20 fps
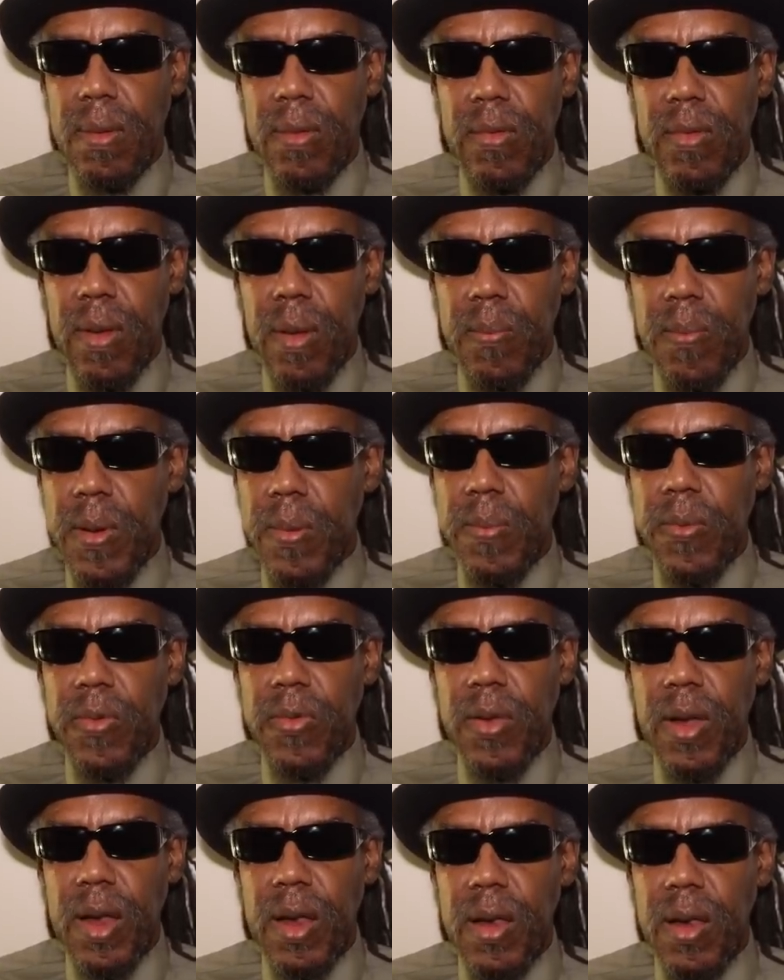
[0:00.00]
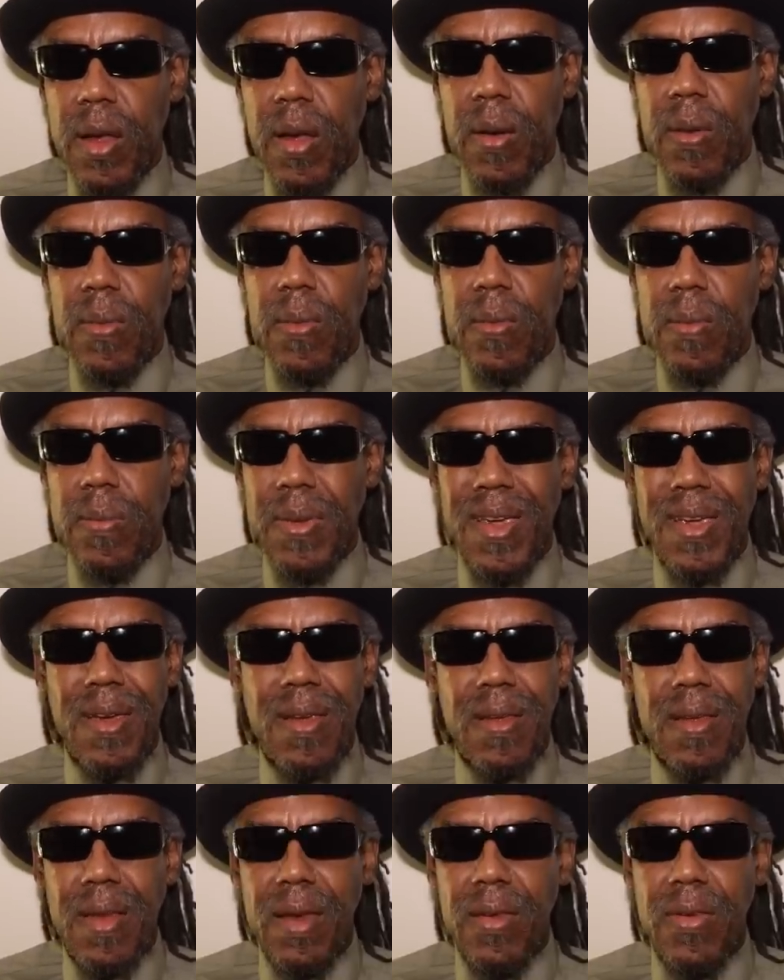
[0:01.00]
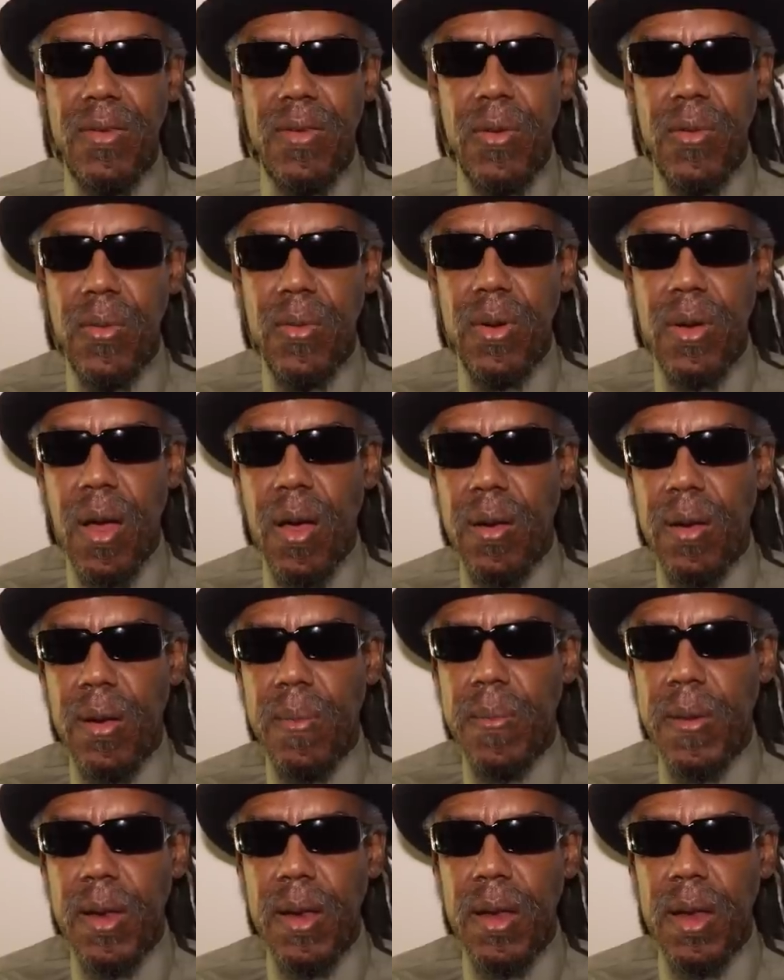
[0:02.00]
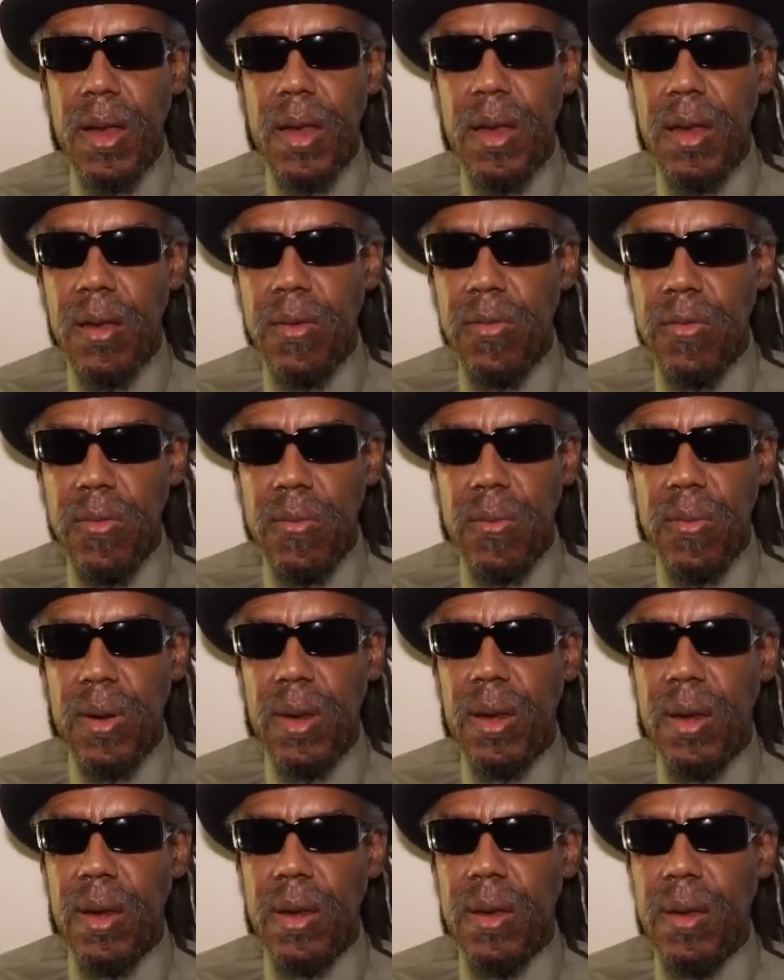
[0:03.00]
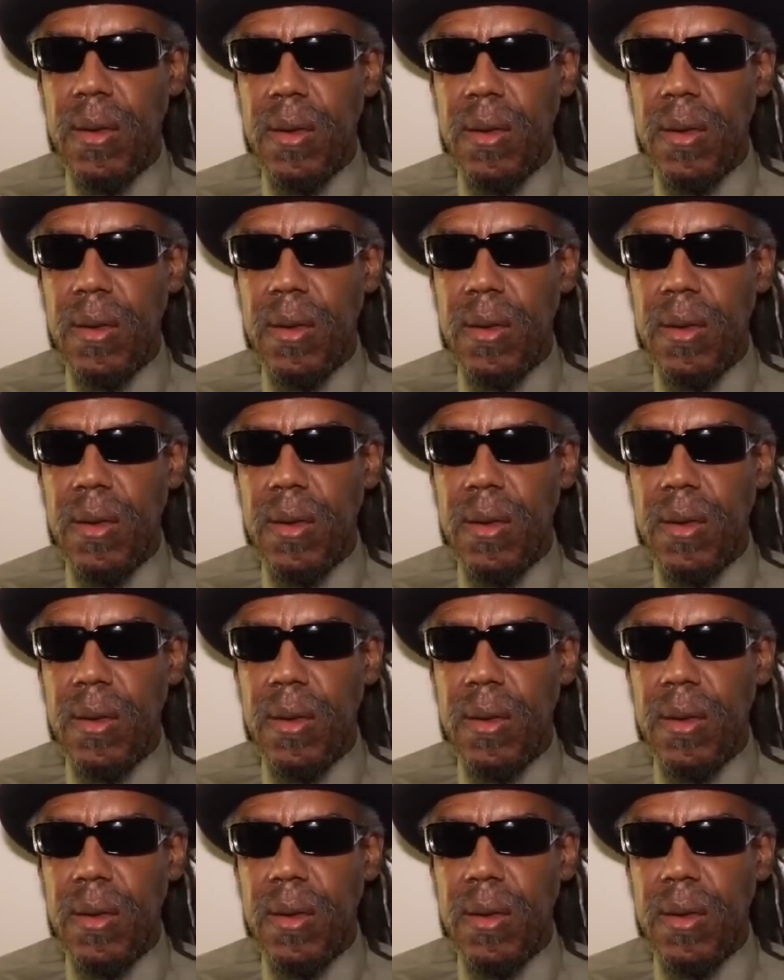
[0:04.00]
Some people say no, because they're so caught up in the history